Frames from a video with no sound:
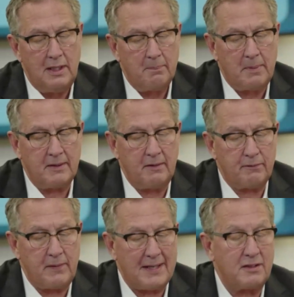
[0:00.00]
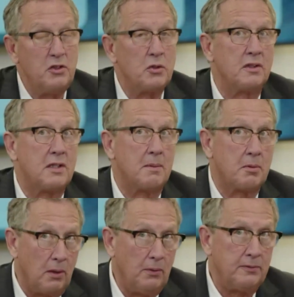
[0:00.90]
but in fact, you can come
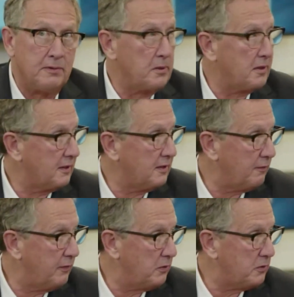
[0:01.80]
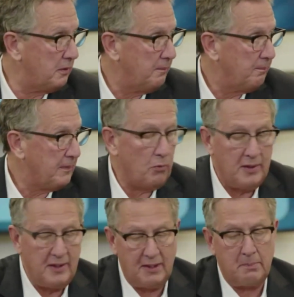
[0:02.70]
close to predicting the future, and we
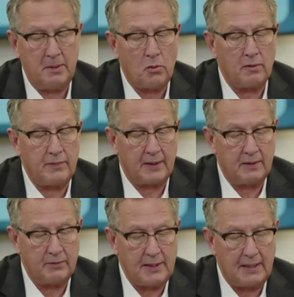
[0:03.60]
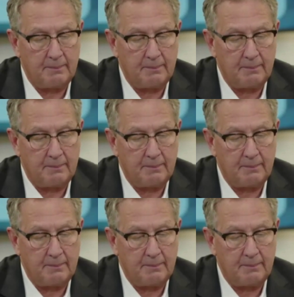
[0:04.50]
need to be more effective at that.